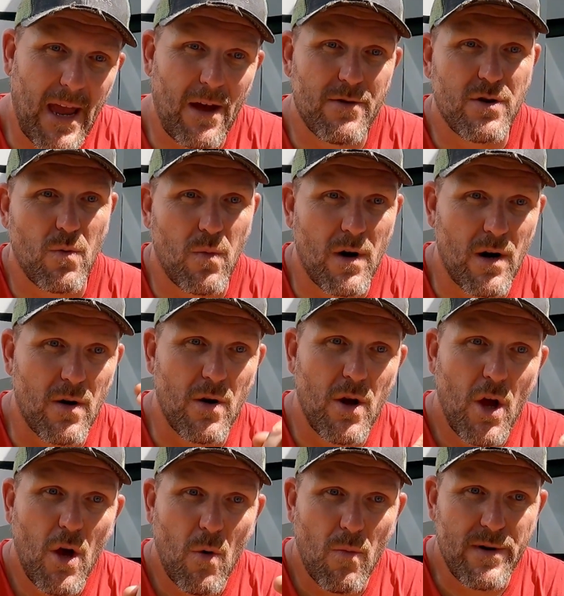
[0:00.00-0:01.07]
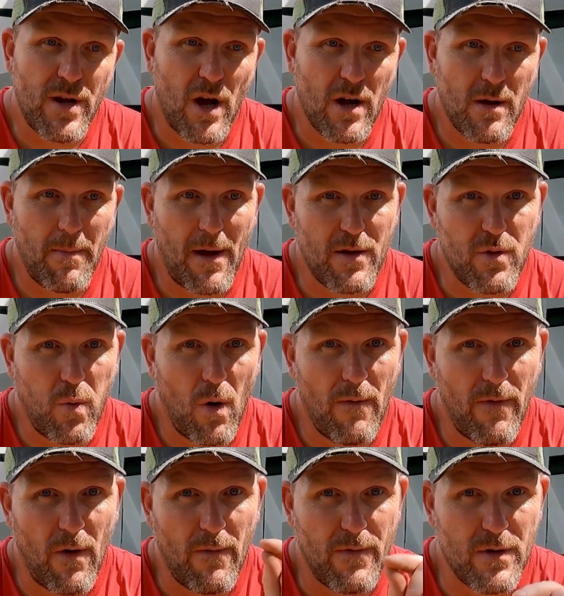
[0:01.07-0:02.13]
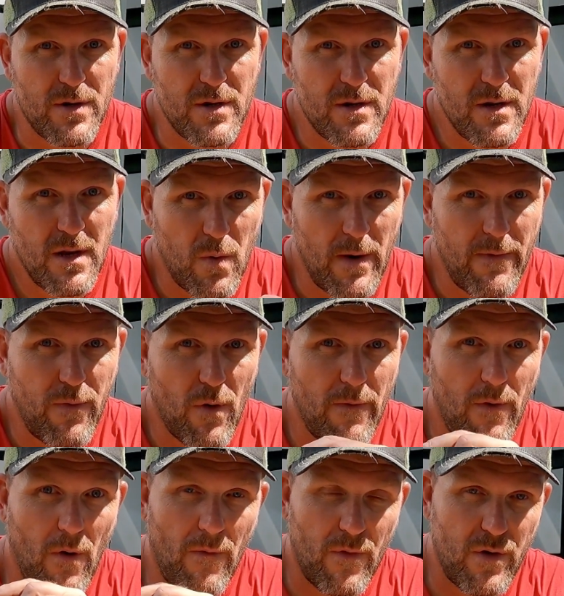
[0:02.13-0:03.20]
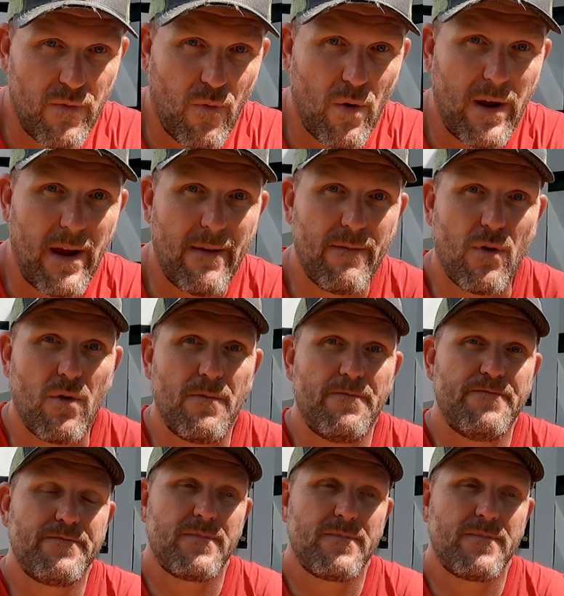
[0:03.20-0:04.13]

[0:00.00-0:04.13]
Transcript: down to where we talk about twelve volt versus twenty-four volt versus forty-eight volt.